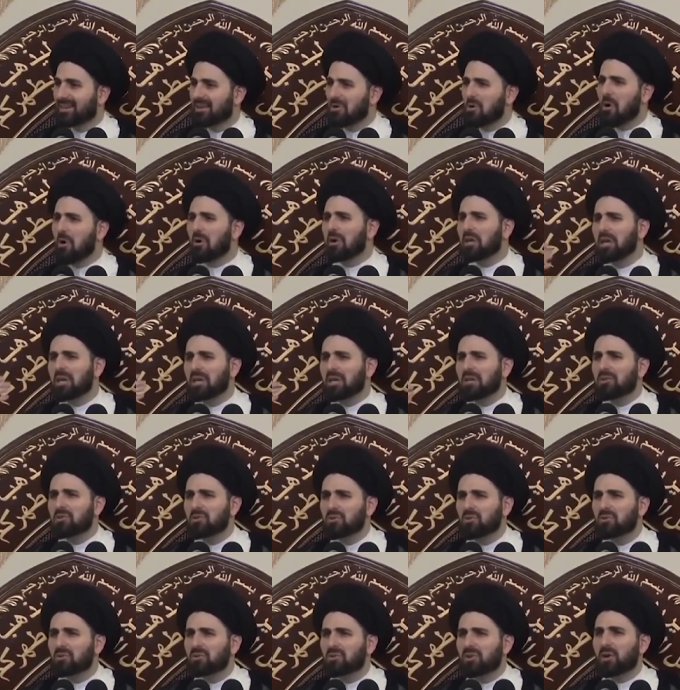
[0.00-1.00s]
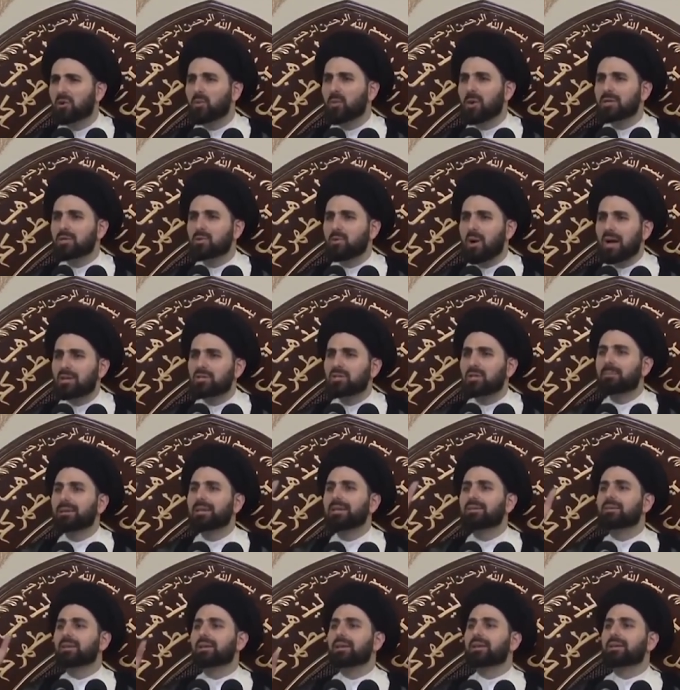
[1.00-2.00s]
Or he knew it was wajib,
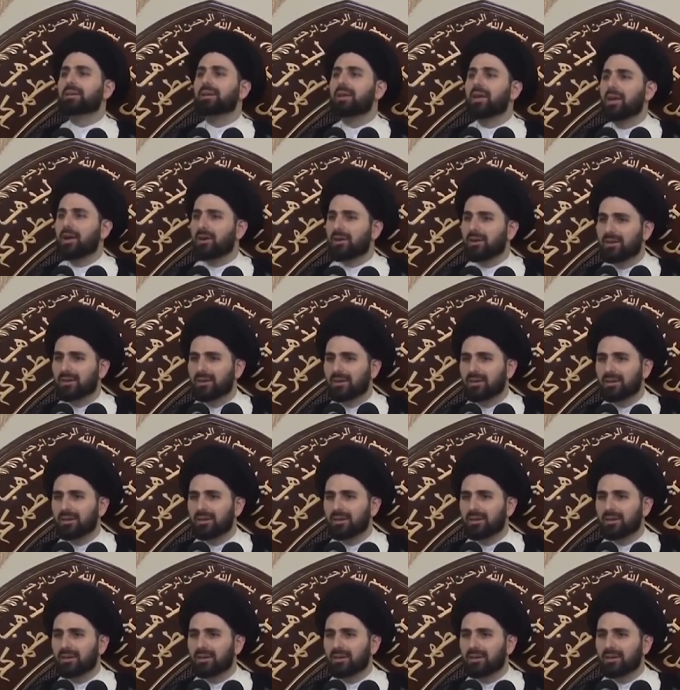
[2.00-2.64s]
he didn't care.